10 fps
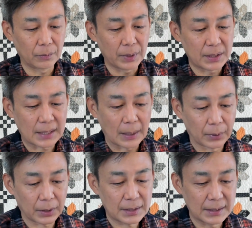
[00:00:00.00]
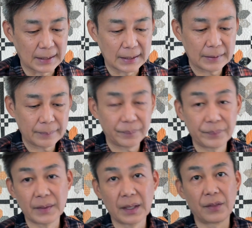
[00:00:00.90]
Weeks Dye Works linen,
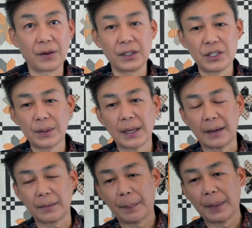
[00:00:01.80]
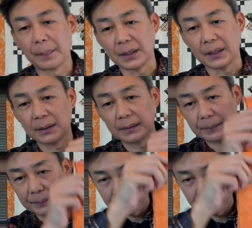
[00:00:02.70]
32 count pumpkin.